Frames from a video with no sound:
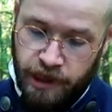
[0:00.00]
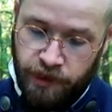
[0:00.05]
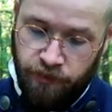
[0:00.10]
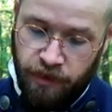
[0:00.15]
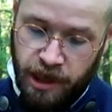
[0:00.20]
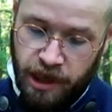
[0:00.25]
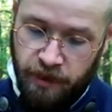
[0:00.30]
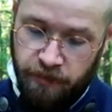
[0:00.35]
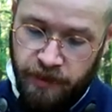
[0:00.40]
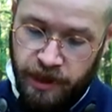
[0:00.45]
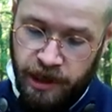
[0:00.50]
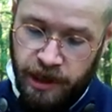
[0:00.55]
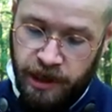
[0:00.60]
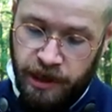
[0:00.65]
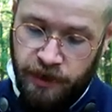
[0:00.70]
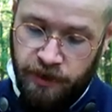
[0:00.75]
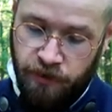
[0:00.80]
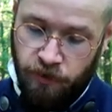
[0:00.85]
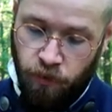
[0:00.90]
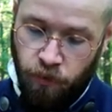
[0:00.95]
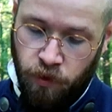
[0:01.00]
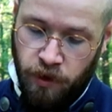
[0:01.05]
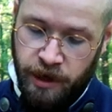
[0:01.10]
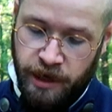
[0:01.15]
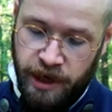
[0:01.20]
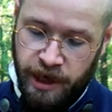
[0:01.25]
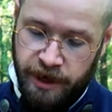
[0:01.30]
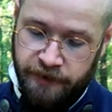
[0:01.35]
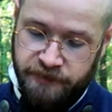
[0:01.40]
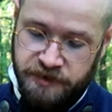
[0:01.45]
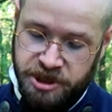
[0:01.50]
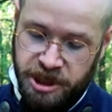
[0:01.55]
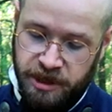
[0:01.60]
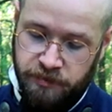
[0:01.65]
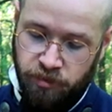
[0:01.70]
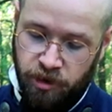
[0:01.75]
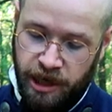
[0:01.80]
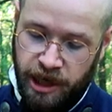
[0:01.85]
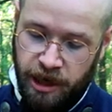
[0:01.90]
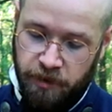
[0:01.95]
They recommend
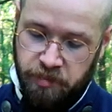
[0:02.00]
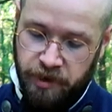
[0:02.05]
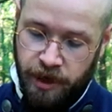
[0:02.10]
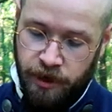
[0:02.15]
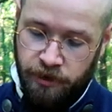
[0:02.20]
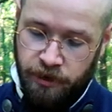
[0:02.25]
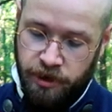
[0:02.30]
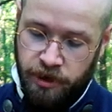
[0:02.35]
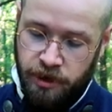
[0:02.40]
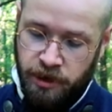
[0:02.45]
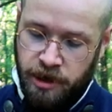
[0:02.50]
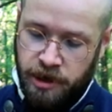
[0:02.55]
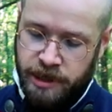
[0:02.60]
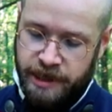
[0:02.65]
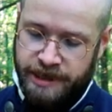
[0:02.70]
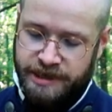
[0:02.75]
1FG black powder.